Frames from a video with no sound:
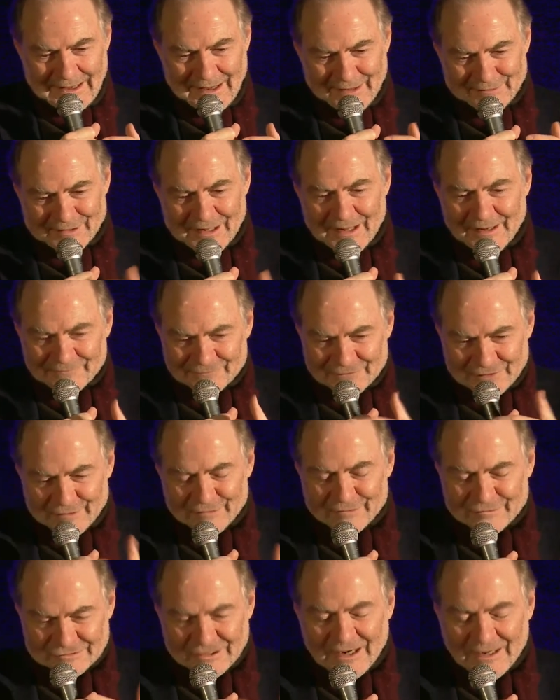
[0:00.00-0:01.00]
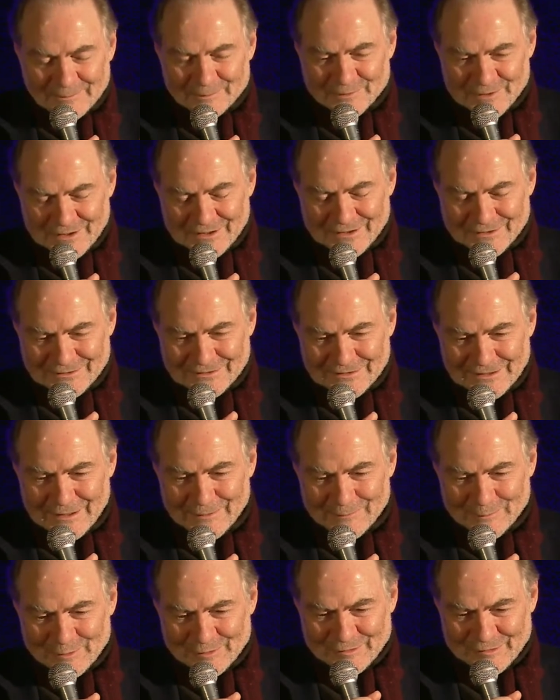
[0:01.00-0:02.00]
as I've described it,
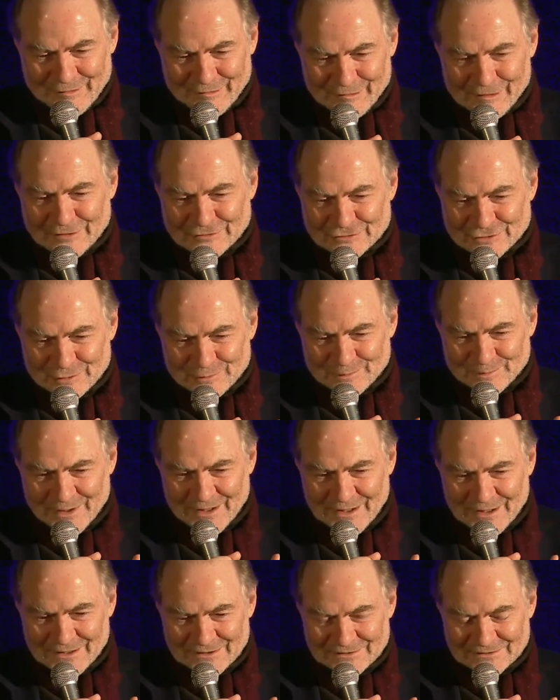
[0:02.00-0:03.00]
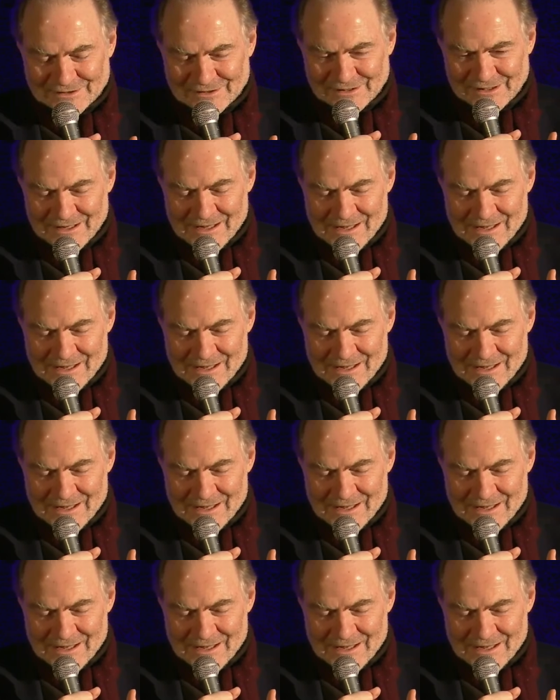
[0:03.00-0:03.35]
it was a central part